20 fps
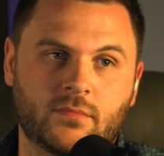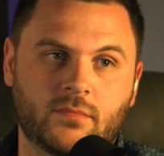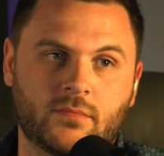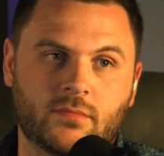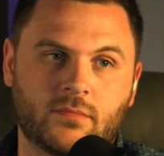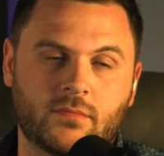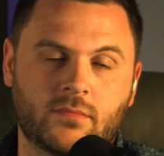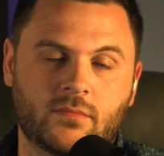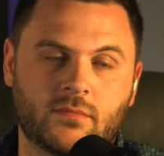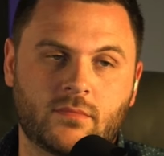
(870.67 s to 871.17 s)

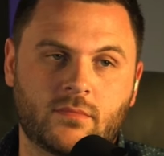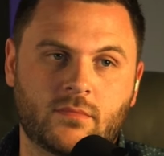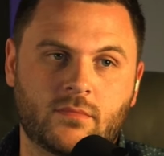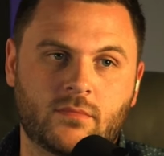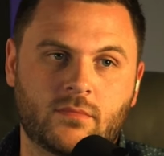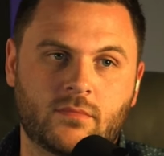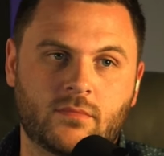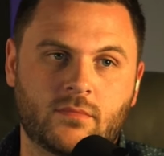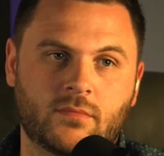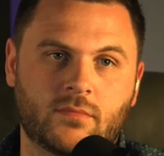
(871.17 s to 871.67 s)

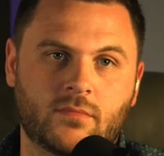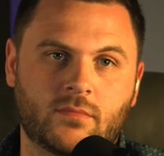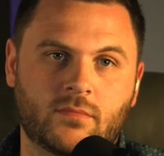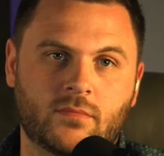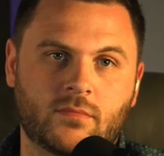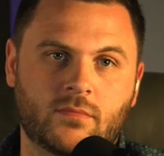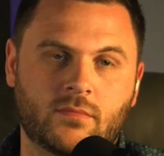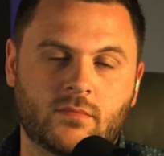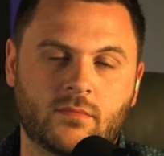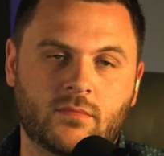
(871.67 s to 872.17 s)

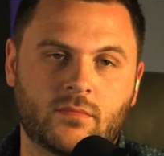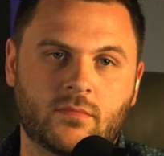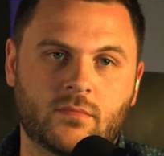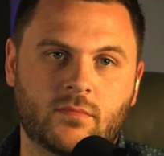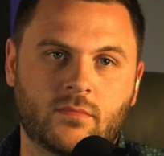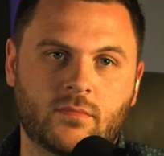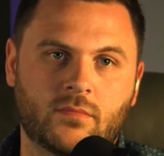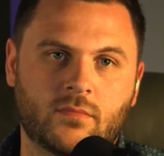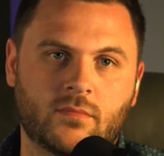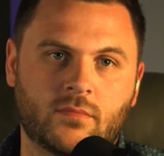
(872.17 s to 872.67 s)

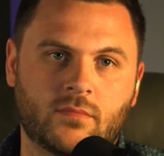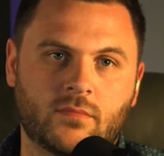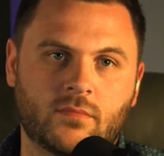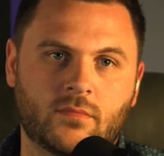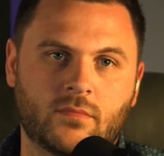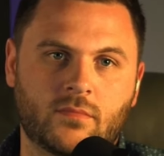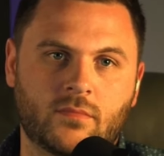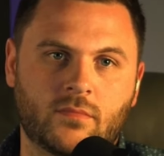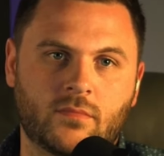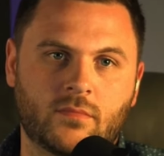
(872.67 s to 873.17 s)

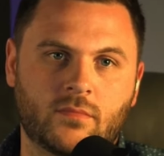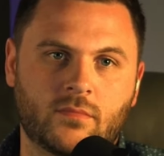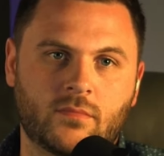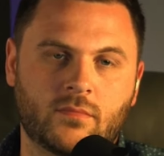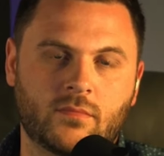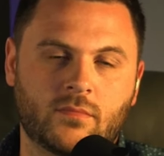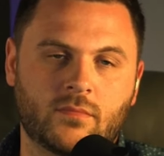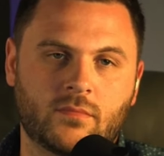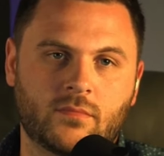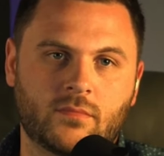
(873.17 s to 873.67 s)

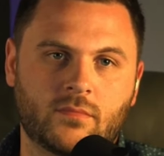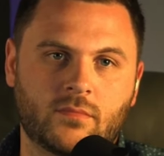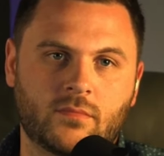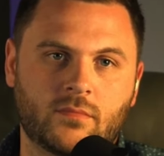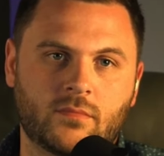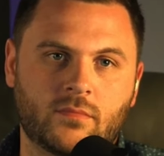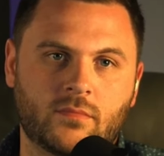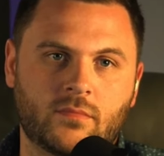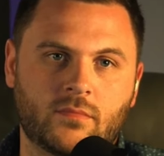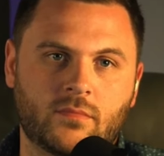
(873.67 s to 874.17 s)

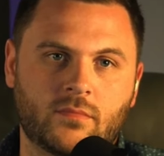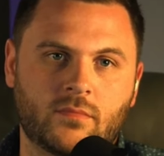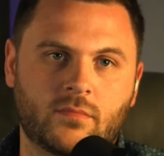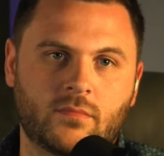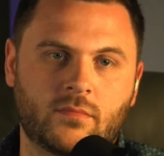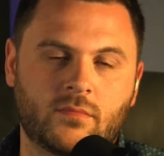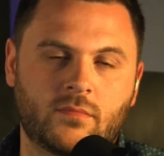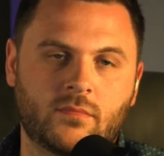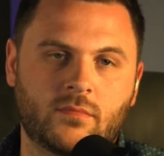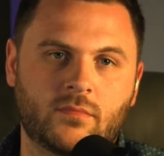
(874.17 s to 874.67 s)

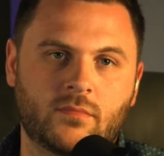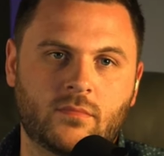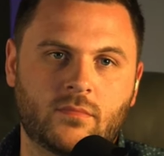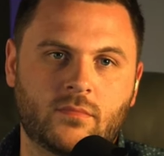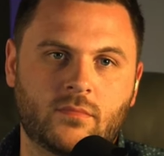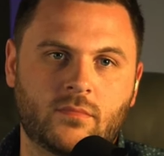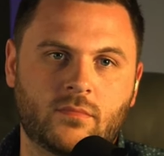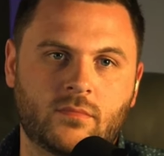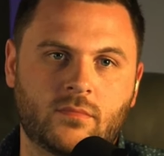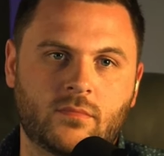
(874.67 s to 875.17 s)

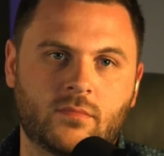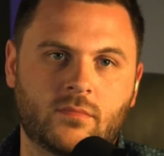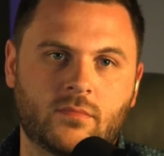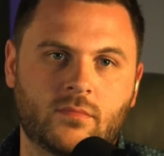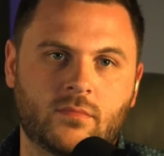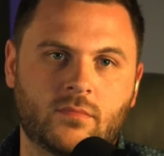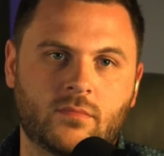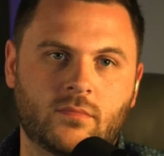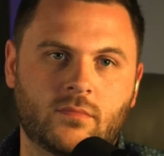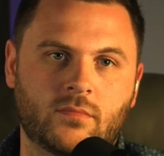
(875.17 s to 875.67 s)

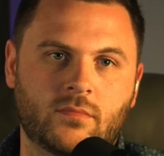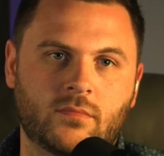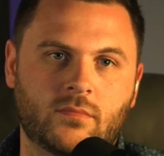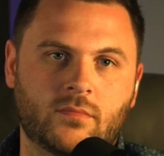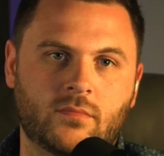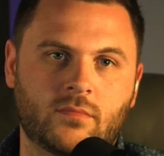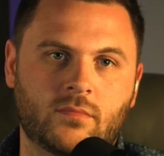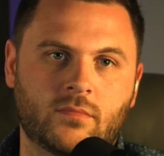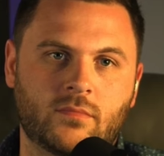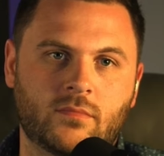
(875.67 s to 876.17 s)

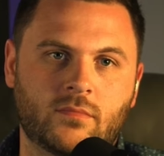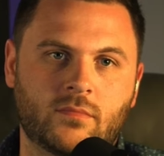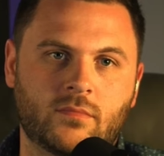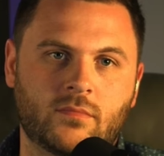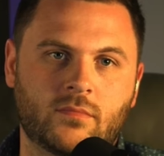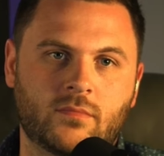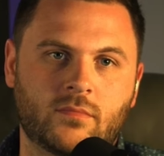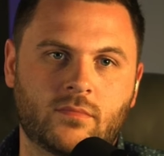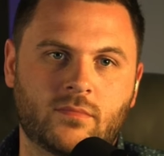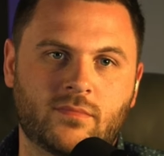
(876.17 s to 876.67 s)

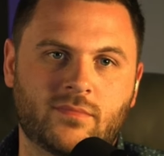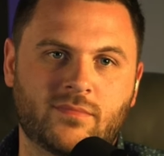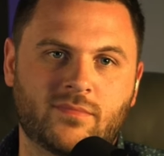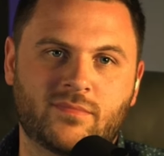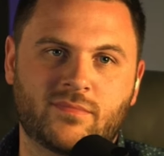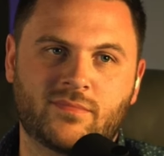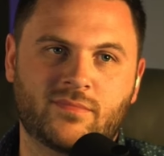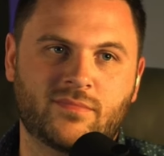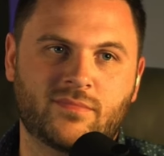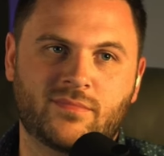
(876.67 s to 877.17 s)

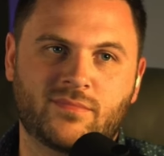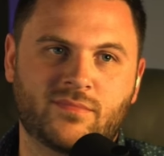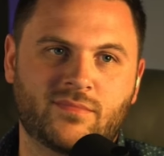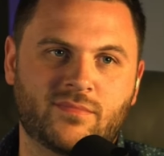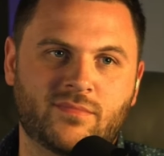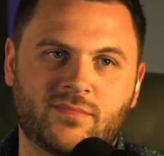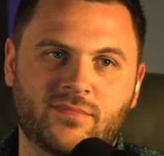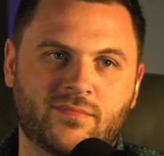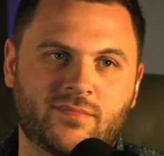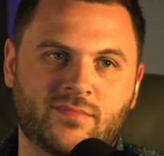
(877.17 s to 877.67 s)

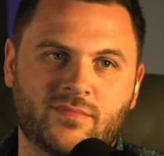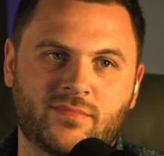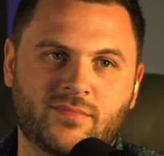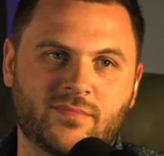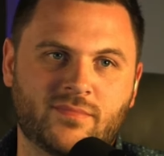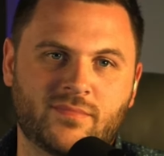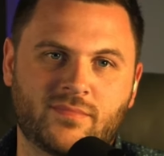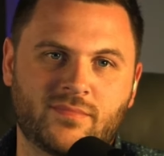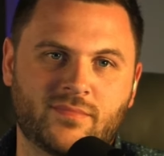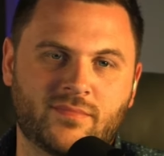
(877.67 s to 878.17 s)

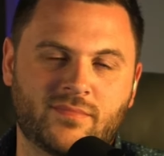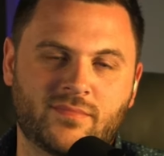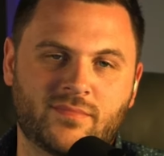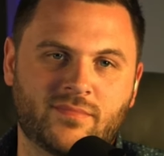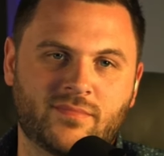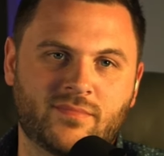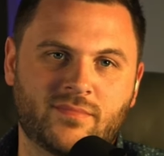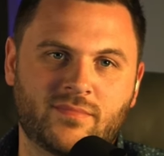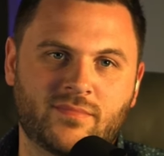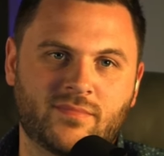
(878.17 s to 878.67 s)
The person shown says nothing.